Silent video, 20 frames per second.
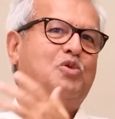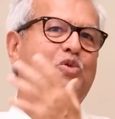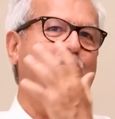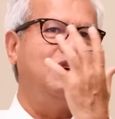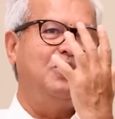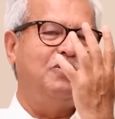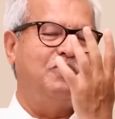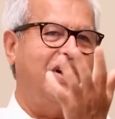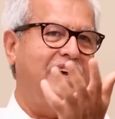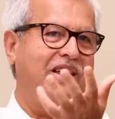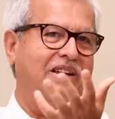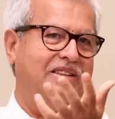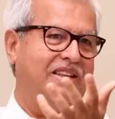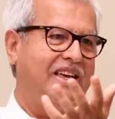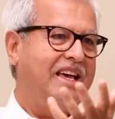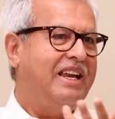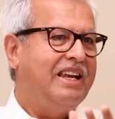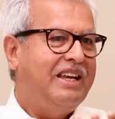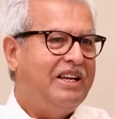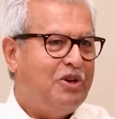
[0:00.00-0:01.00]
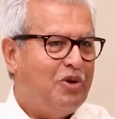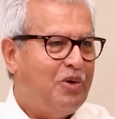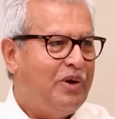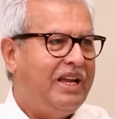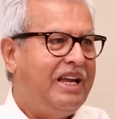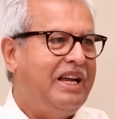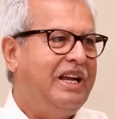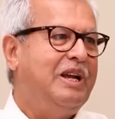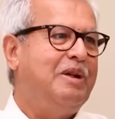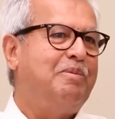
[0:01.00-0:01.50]
who were there
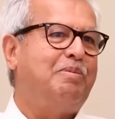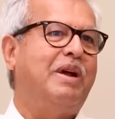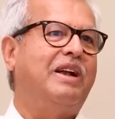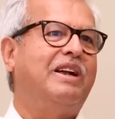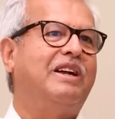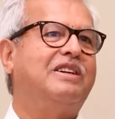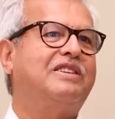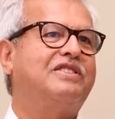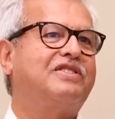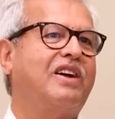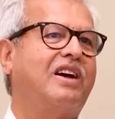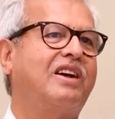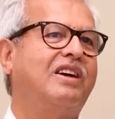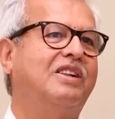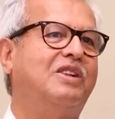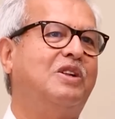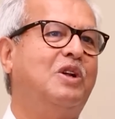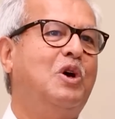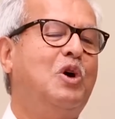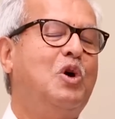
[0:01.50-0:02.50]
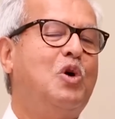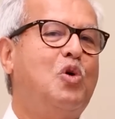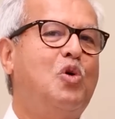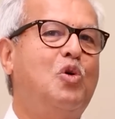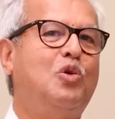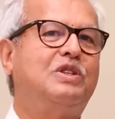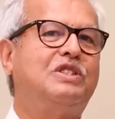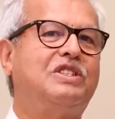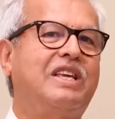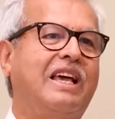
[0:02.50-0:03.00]
during independent struggle,
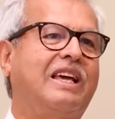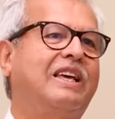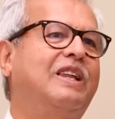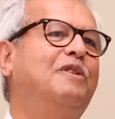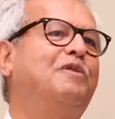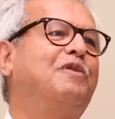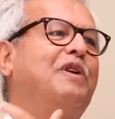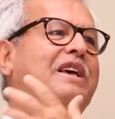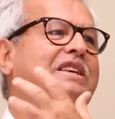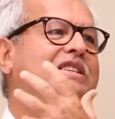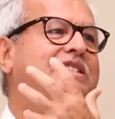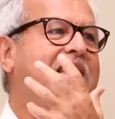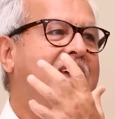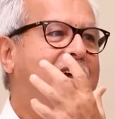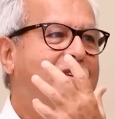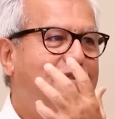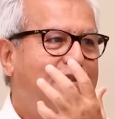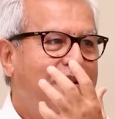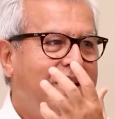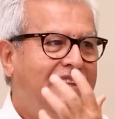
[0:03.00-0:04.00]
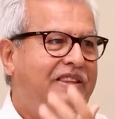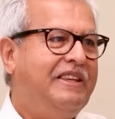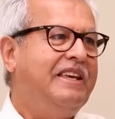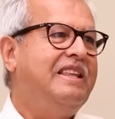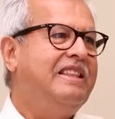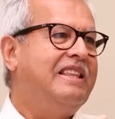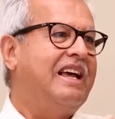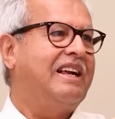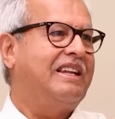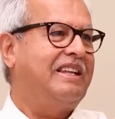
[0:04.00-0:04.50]
who sacrificed
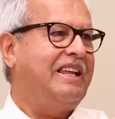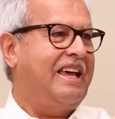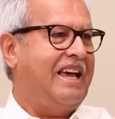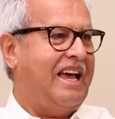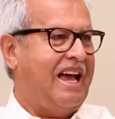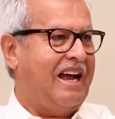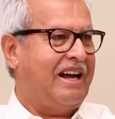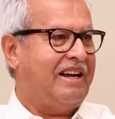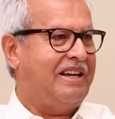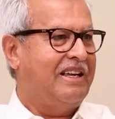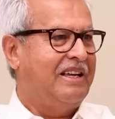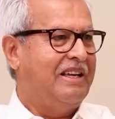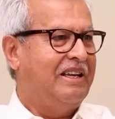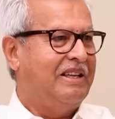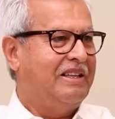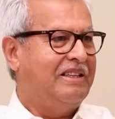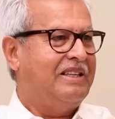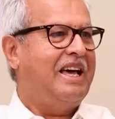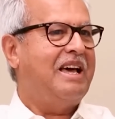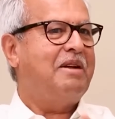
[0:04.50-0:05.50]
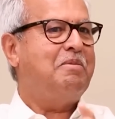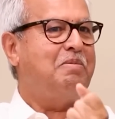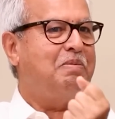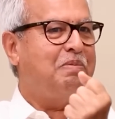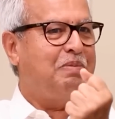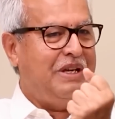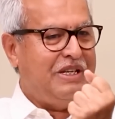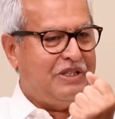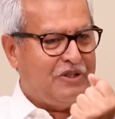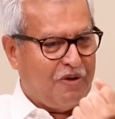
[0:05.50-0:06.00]
everything that they had,
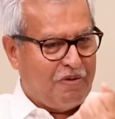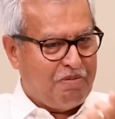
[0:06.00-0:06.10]
their peace